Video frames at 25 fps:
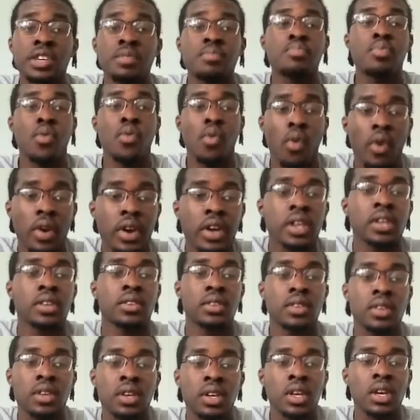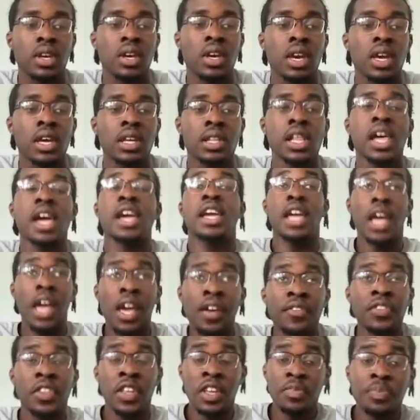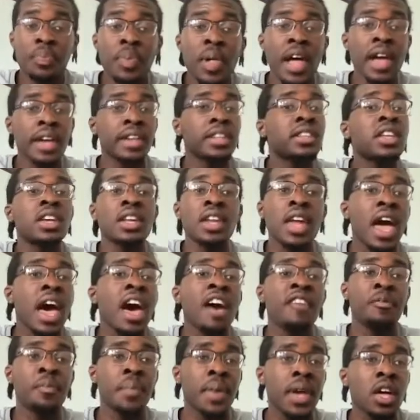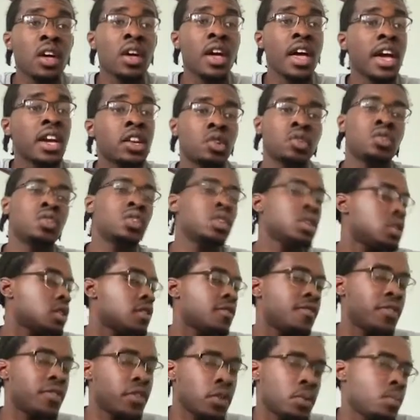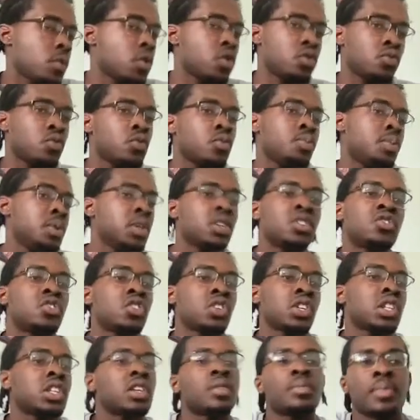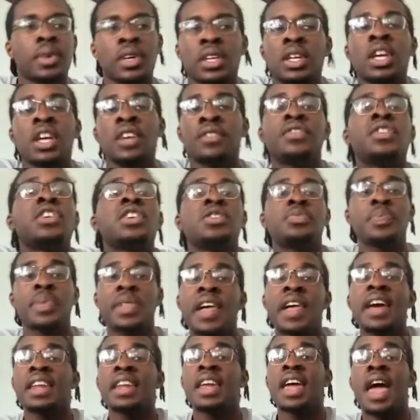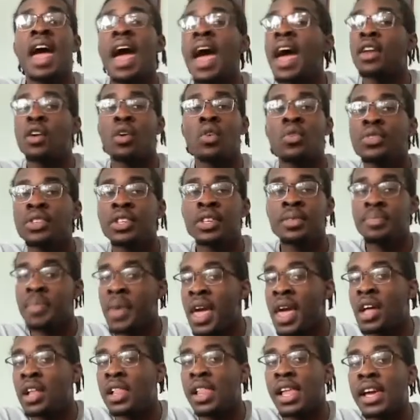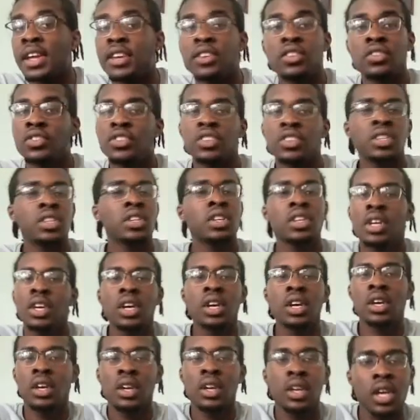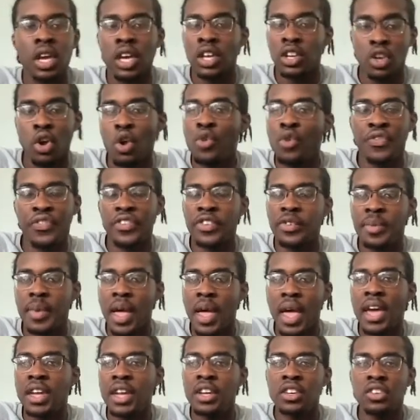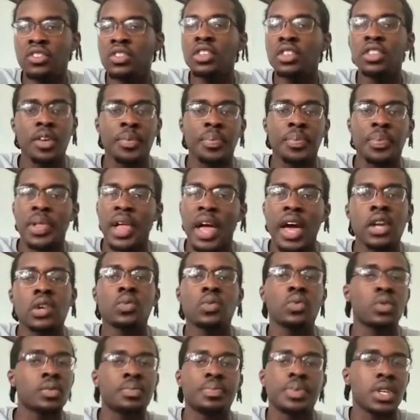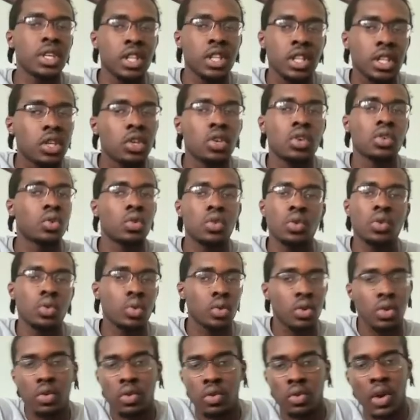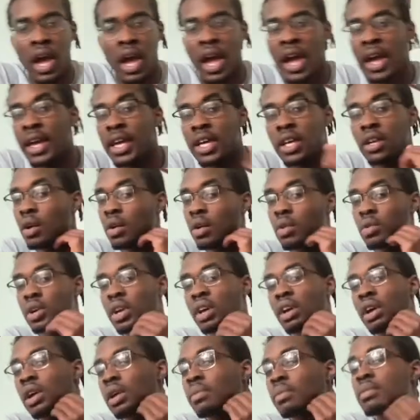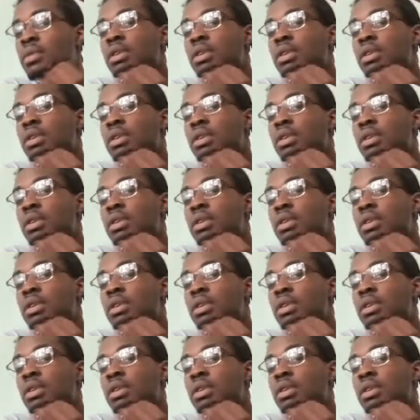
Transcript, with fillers: important. Like if this planet didn't have male energy, the females would be chilling. But if this planet had only male energy and no female energy, the planet would be a little cuckoo. I ain't gonna cap.